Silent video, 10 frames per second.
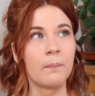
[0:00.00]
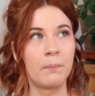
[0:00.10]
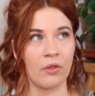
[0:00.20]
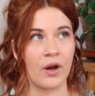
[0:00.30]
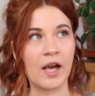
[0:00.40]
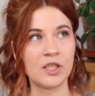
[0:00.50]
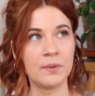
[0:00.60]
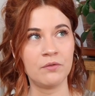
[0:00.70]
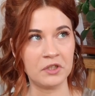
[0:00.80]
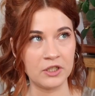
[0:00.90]
but there has
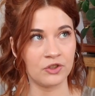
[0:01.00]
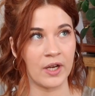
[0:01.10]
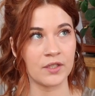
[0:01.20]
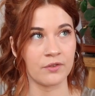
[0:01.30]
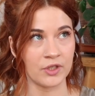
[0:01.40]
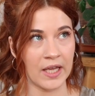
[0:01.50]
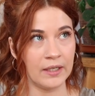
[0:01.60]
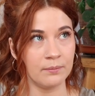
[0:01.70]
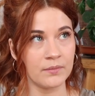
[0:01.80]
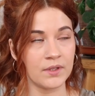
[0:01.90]
been really stressful
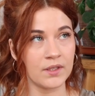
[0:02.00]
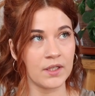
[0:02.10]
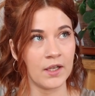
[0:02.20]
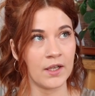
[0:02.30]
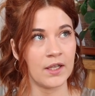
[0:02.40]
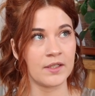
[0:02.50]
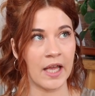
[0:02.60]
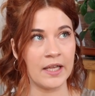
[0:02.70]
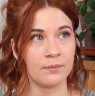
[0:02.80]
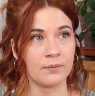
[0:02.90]
times
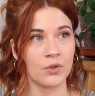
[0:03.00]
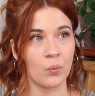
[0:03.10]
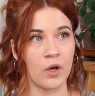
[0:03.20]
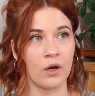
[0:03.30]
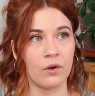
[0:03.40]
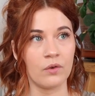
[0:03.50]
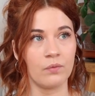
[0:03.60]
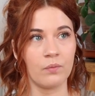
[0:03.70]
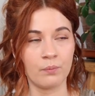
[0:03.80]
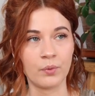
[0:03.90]
times where
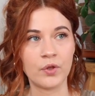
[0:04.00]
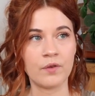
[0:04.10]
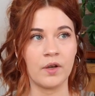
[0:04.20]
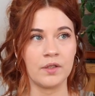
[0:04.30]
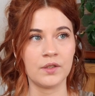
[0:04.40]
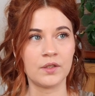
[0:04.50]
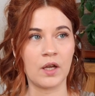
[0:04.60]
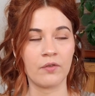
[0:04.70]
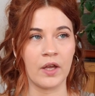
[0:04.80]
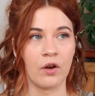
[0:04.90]
both of us
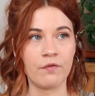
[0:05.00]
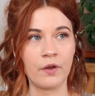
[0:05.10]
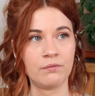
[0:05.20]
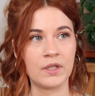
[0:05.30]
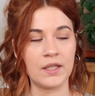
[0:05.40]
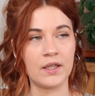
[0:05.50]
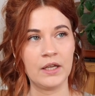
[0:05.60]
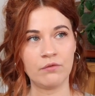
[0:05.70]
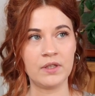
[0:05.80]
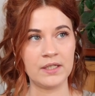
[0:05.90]
have kind of found it
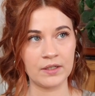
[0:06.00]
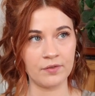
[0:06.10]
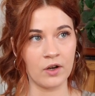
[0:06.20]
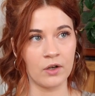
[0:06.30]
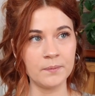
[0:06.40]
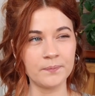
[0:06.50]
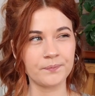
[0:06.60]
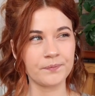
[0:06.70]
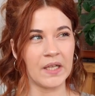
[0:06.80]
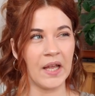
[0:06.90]
like really difficult
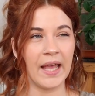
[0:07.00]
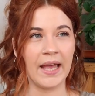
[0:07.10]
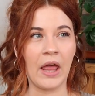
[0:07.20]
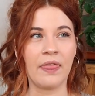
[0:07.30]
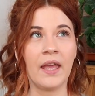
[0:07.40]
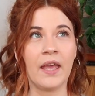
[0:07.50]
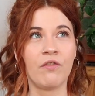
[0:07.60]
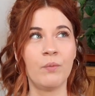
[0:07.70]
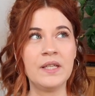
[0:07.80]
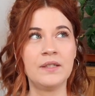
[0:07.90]
and I think
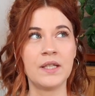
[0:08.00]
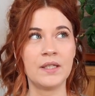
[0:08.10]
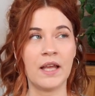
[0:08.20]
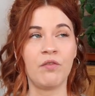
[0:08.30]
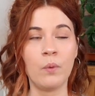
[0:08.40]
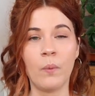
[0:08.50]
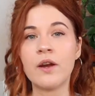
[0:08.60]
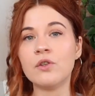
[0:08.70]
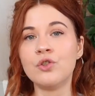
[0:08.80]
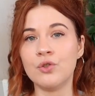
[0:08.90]
if we did if we
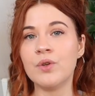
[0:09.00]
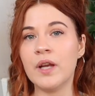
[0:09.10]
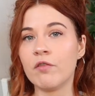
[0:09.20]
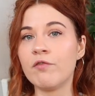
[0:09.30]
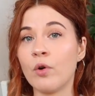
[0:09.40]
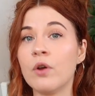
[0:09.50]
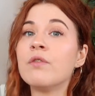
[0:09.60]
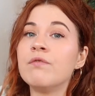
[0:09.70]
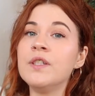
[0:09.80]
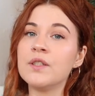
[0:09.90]
weren't doing it for the
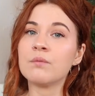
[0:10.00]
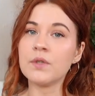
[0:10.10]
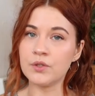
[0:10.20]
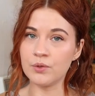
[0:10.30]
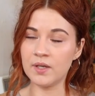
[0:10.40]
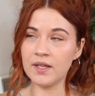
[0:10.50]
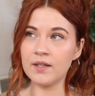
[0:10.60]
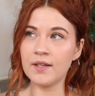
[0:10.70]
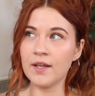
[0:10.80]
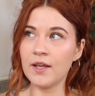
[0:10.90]
reason we're doing it
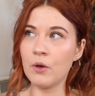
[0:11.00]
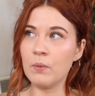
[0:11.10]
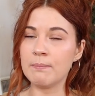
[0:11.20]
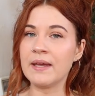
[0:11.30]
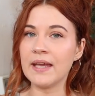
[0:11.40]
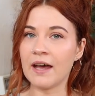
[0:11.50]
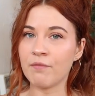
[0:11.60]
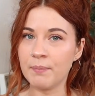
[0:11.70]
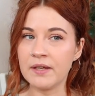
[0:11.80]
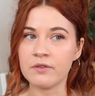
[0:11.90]
we might
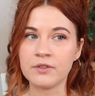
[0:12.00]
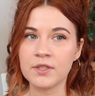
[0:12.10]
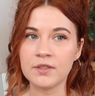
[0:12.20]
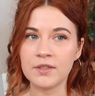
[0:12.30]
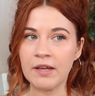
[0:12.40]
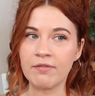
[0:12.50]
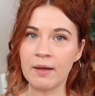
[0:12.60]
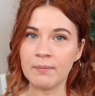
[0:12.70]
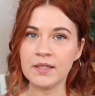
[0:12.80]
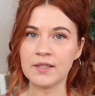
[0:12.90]
have bailed if
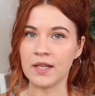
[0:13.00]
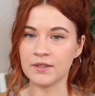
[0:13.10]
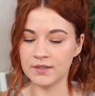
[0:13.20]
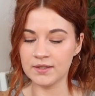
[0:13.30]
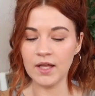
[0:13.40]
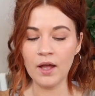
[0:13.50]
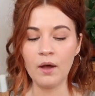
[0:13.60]
that makes sense